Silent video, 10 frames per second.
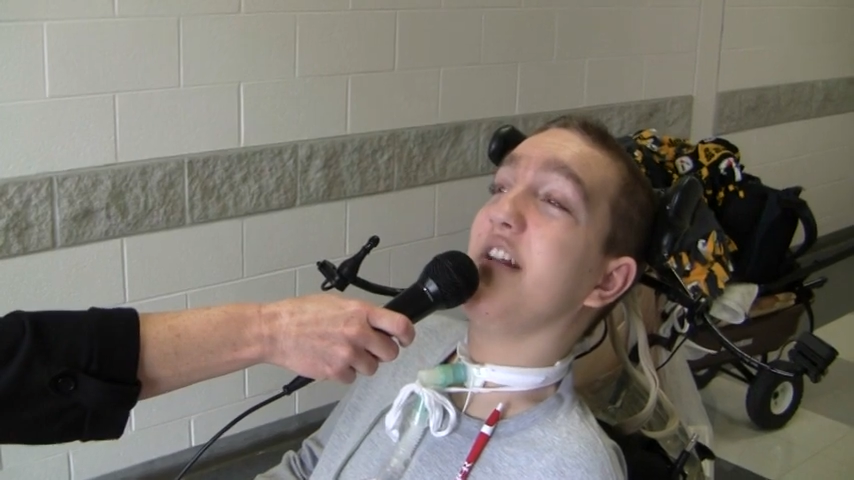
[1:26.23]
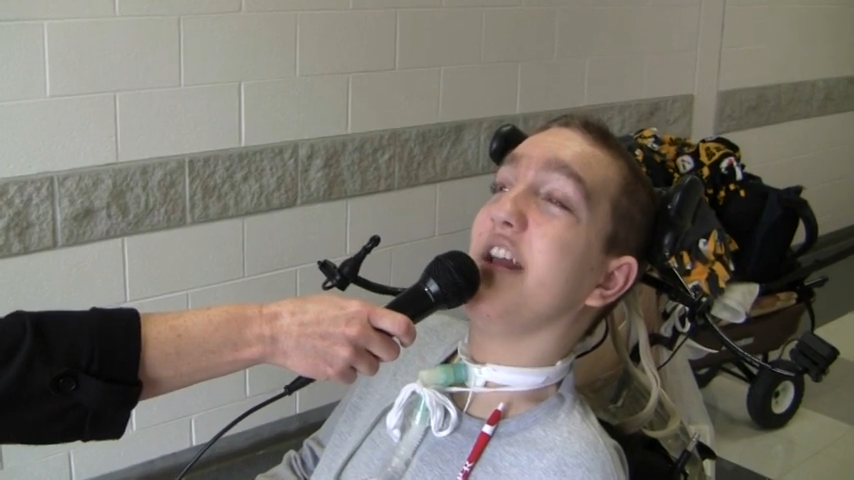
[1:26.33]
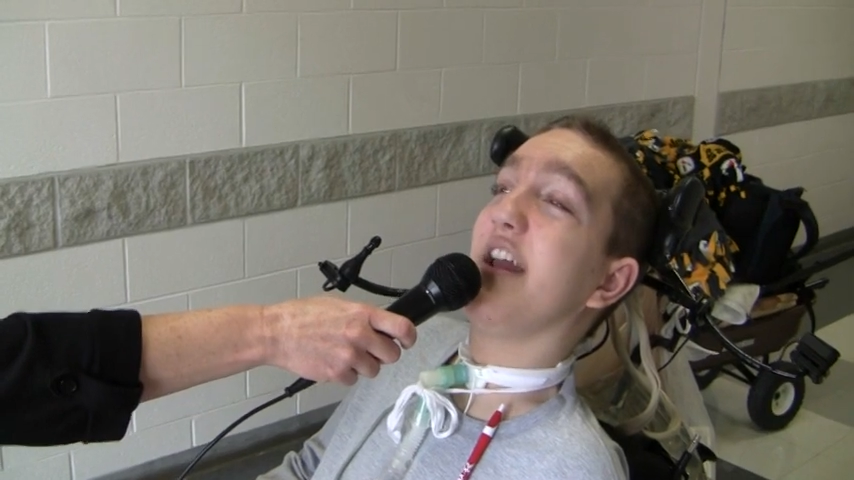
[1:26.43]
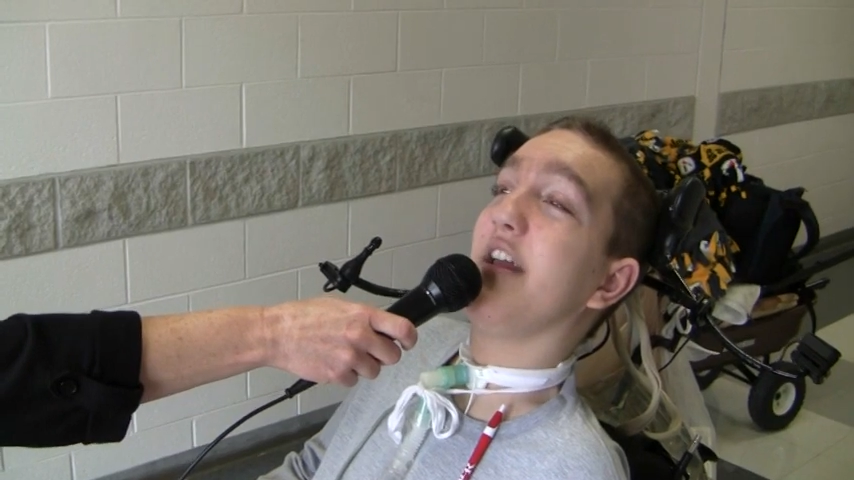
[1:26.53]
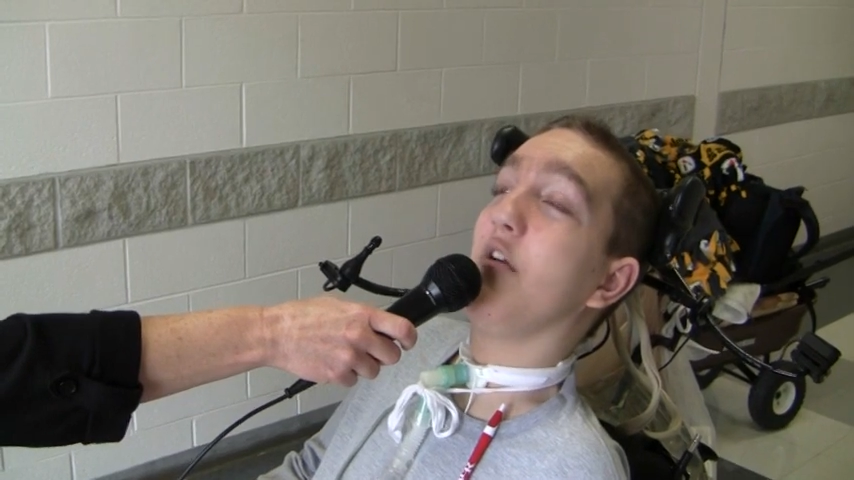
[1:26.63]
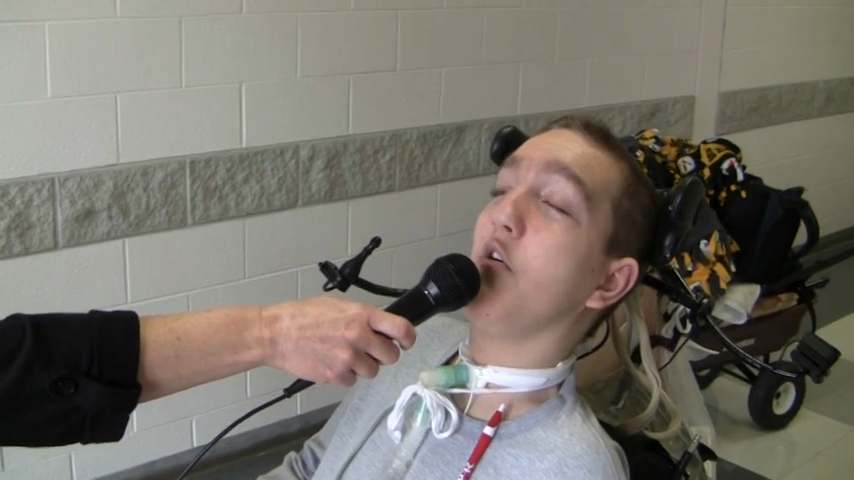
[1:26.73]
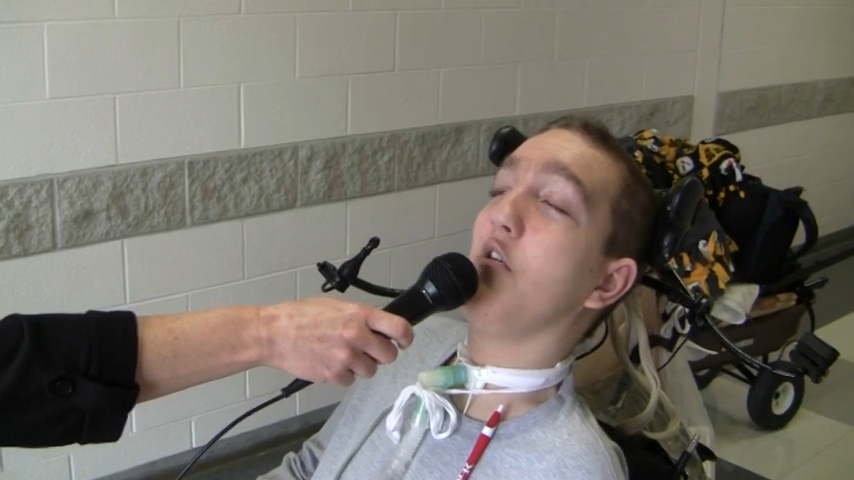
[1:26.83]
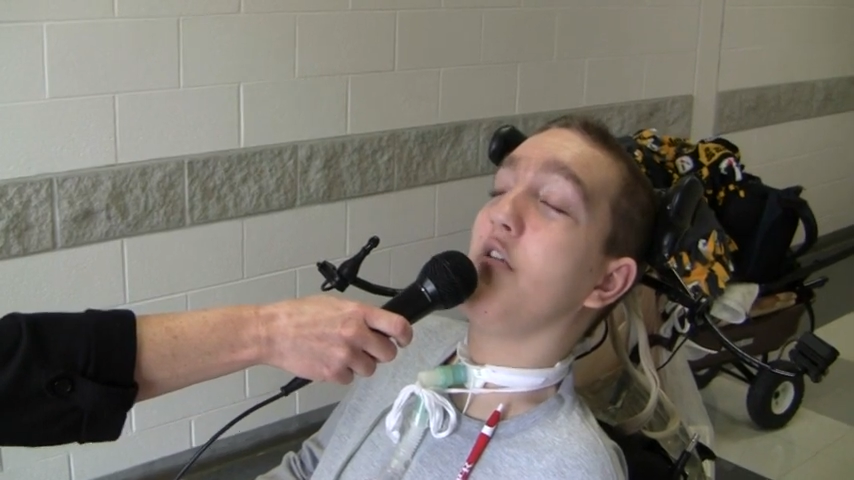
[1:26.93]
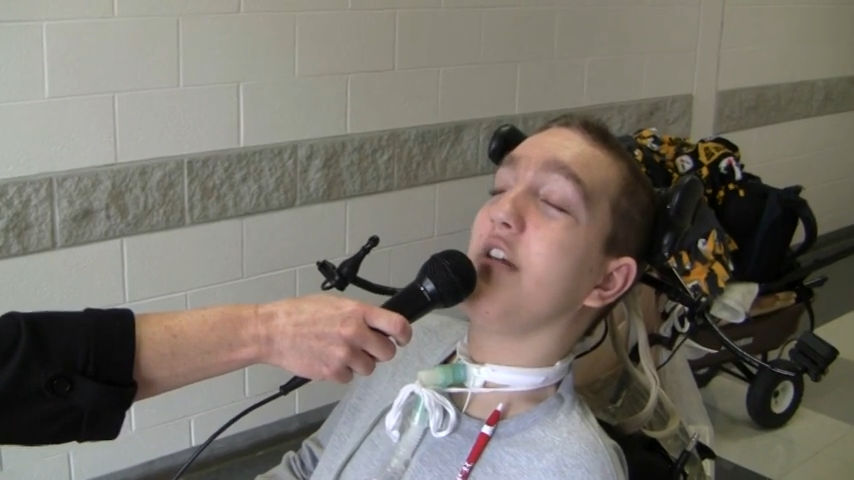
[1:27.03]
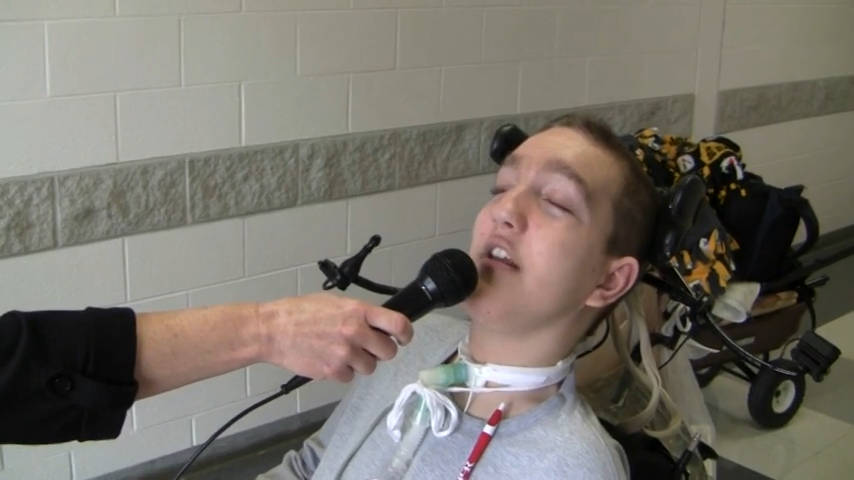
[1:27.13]
day,
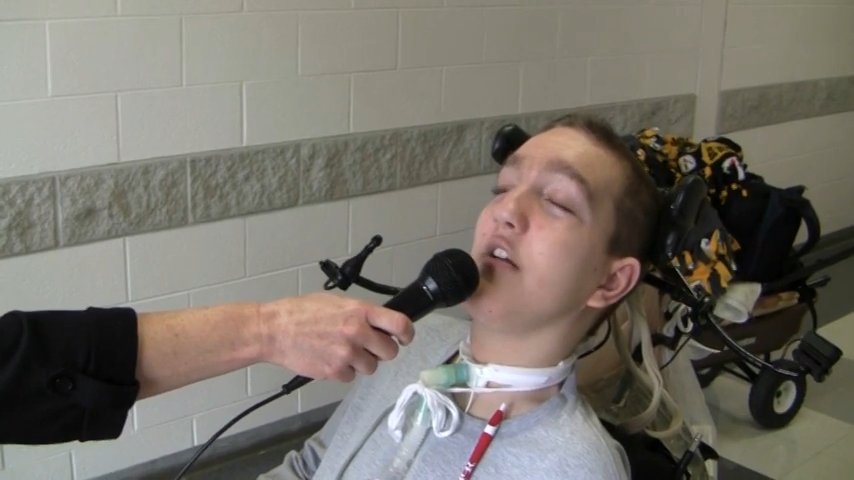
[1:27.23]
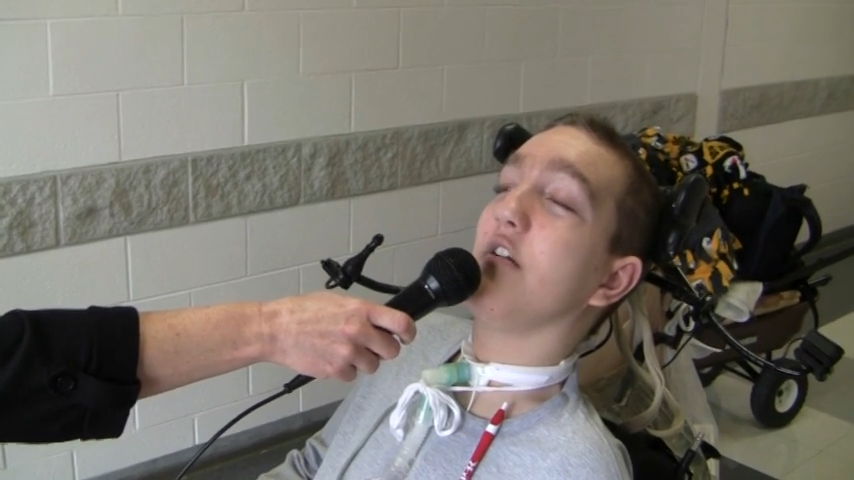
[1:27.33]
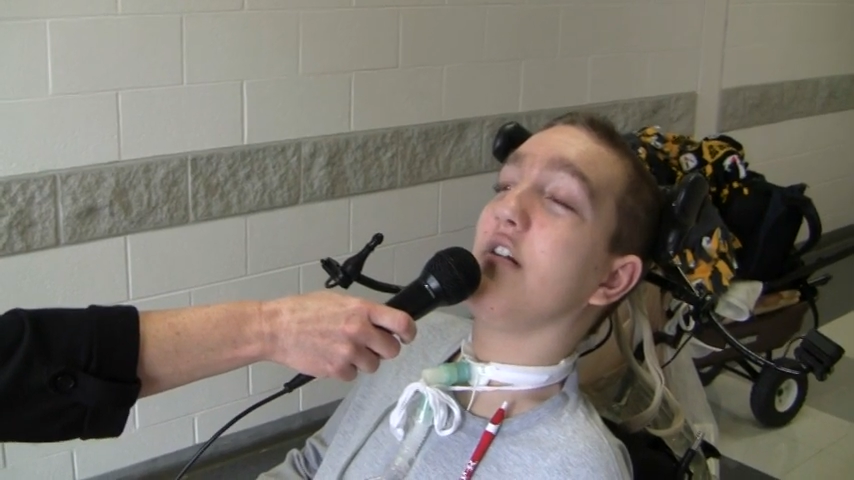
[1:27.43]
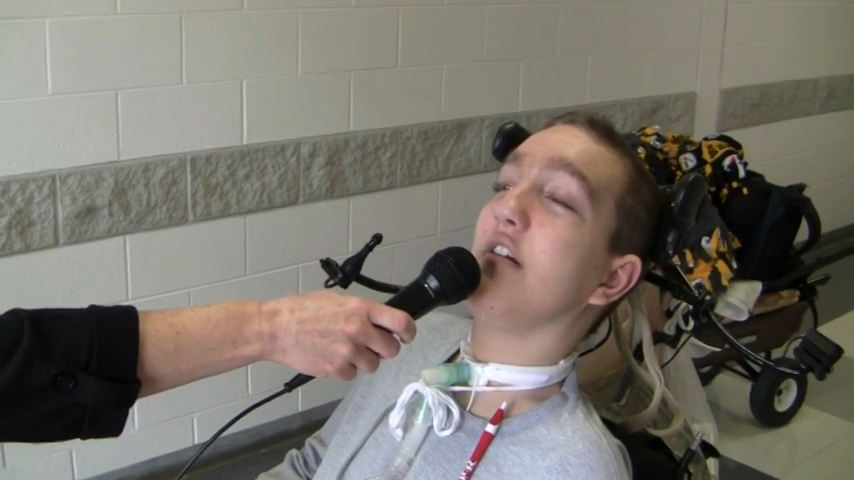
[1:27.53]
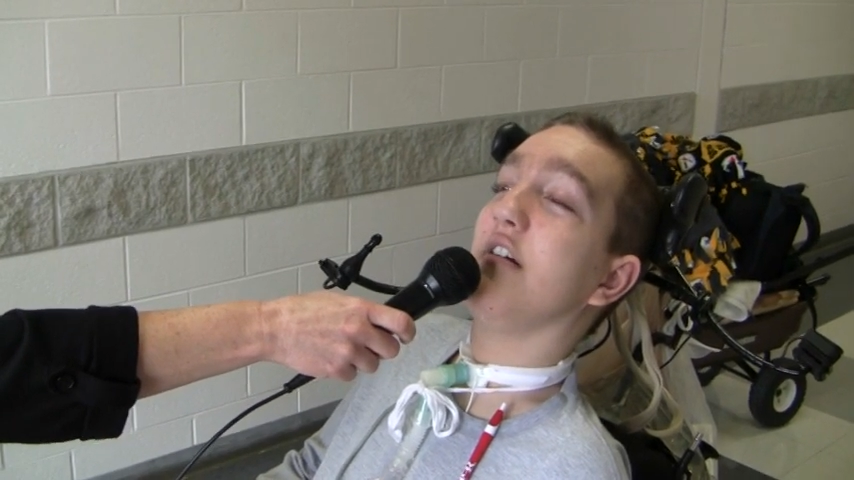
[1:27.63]
all year.